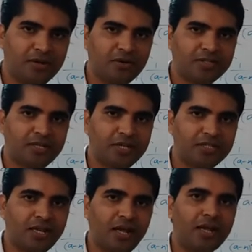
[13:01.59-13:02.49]

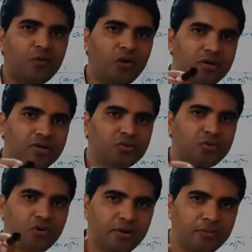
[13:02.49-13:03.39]
concentration, and order should
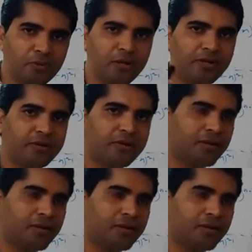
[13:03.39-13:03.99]
not be 1.